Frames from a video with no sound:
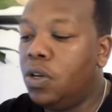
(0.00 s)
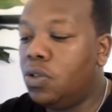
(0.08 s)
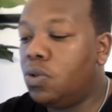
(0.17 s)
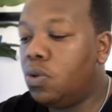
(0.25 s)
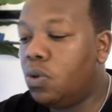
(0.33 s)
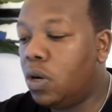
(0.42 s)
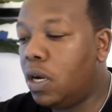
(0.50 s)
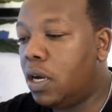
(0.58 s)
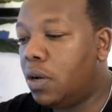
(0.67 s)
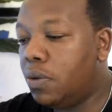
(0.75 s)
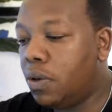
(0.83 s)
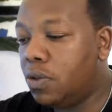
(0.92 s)
So
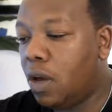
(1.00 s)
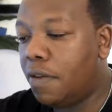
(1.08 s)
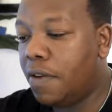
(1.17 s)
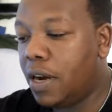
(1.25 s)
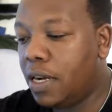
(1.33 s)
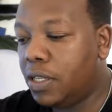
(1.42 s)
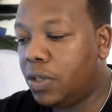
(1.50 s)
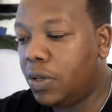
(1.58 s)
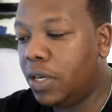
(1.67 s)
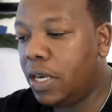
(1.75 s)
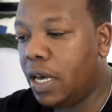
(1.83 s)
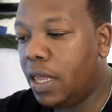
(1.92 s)
we also have an article
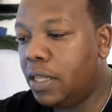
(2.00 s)
here.